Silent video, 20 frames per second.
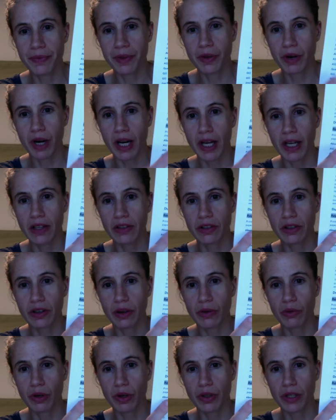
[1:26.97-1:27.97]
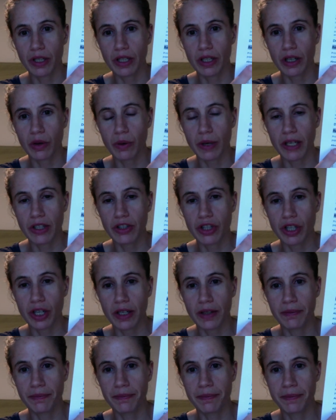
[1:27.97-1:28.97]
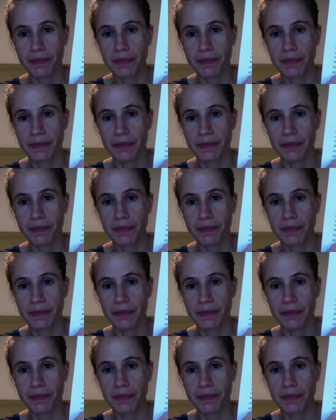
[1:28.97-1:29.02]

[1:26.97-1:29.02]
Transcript: right? So I wrote an equation